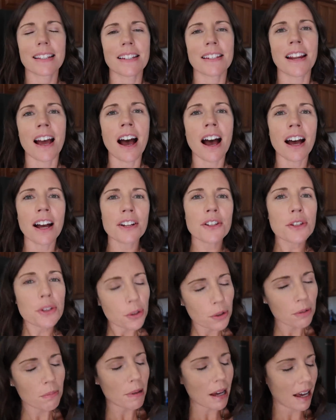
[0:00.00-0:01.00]
Not
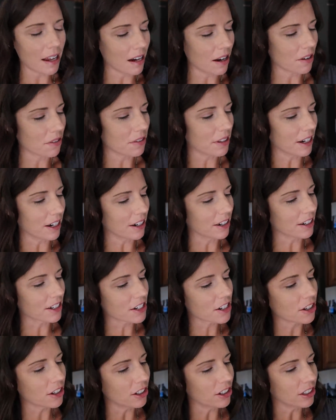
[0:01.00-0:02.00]
too bad out there.
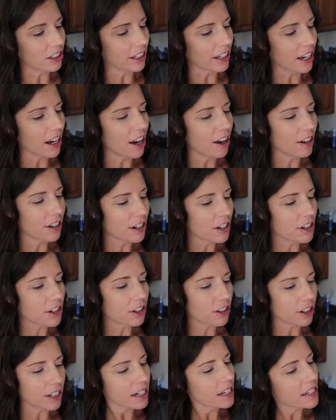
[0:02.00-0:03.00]
It's currently 100
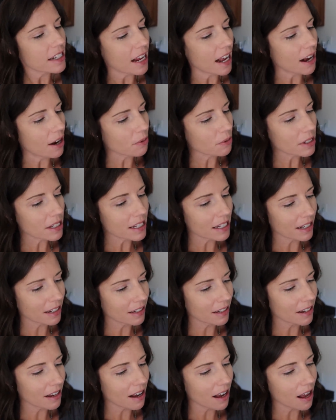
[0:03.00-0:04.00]
degrees out.
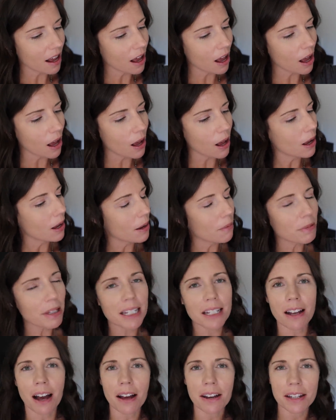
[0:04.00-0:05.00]

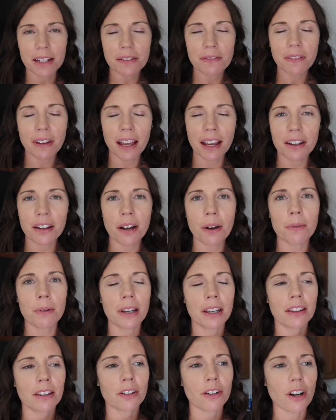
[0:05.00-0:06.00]
He's got his fan
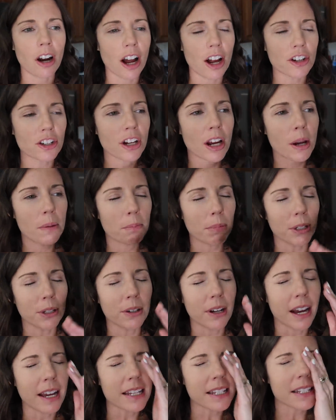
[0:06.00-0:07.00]
going in the garage, but you
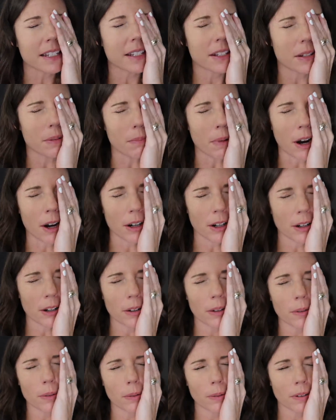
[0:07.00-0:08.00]
guys,
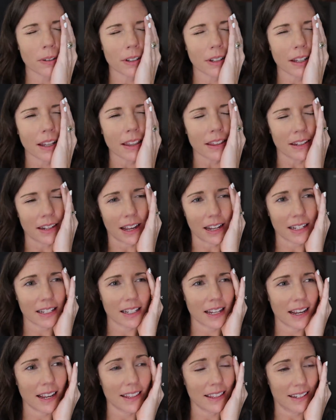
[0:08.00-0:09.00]
tomorrow and the next
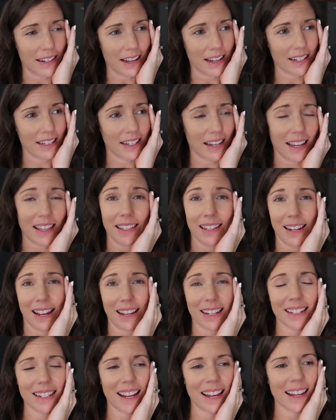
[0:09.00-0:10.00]
day and the next day and the
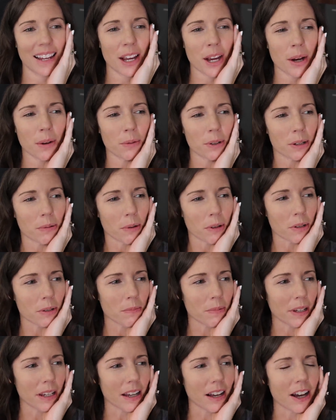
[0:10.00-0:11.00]
next day, we're supposed
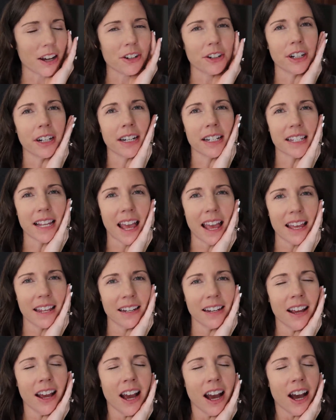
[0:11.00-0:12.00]
to be
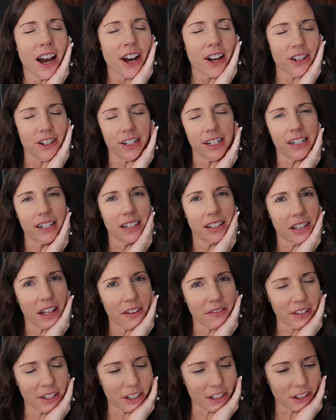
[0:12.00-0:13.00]
110,
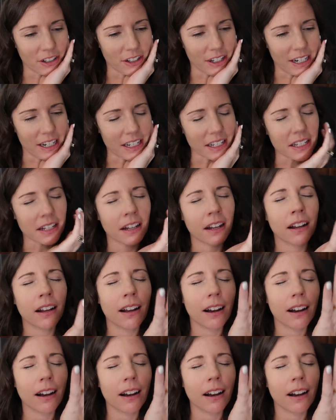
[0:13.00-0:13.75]
111 degrees.